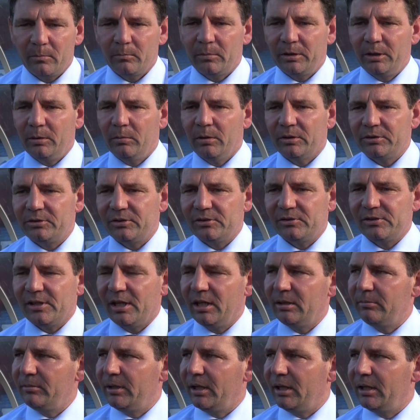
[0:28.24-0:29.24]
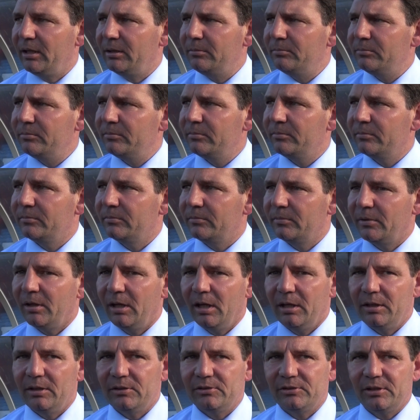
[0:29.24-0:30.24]
Well, you watch the same game.
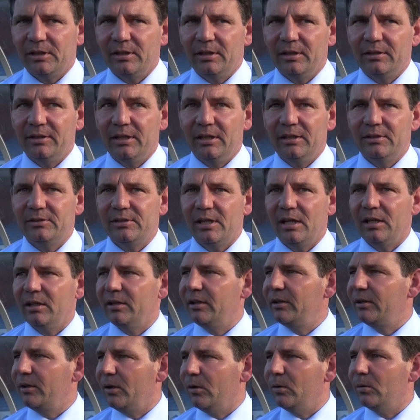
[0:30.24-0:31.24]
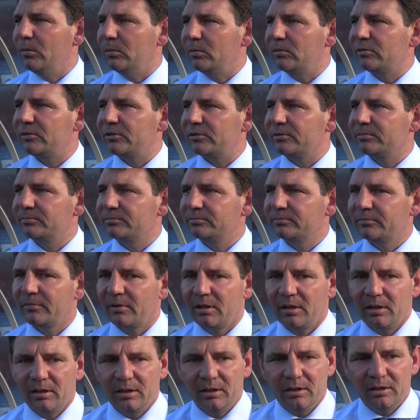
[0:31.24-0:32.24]
You've seen the detail of the goals.
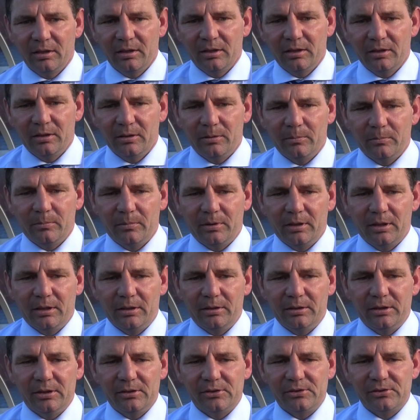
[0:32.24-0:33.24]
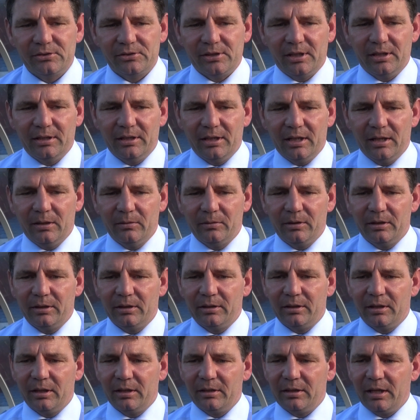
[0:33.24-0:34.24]
You've seen how
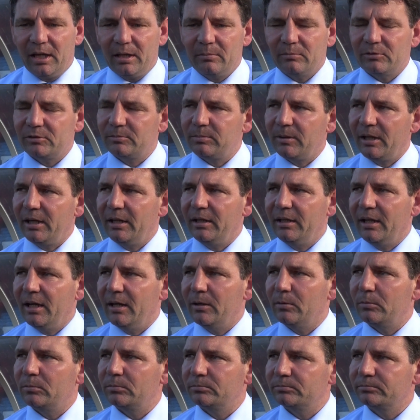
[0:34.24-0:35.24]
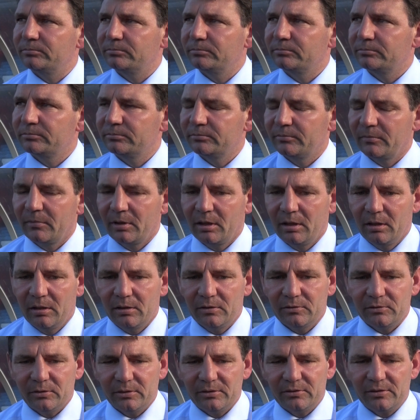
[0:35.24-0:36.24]
the game was played out.
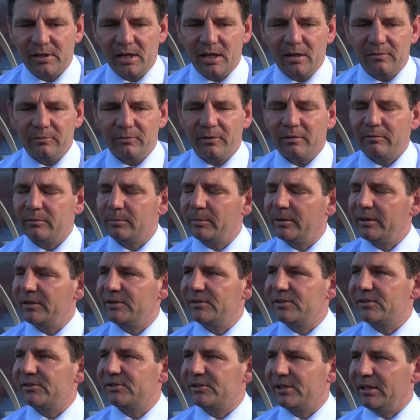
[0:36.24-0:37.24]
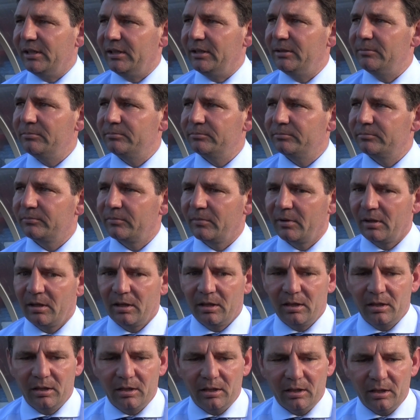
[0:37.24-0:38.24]
So it's there for everybody to see.
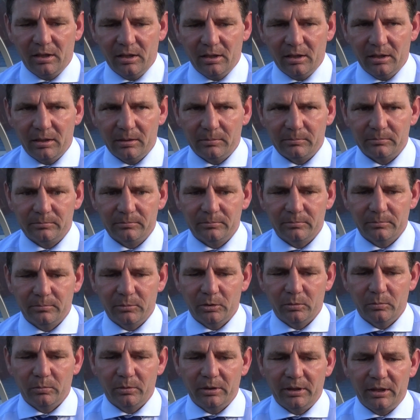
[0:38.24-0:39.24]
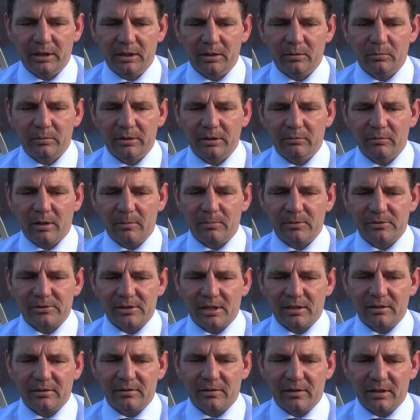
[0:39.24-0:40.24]
But we
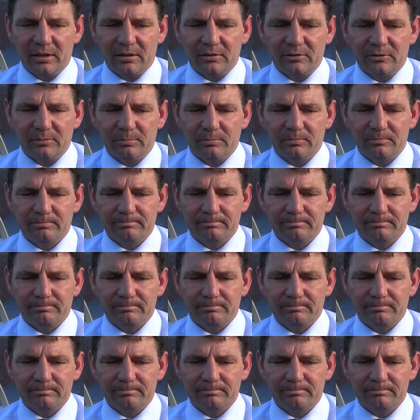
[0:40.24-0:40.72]
represent things.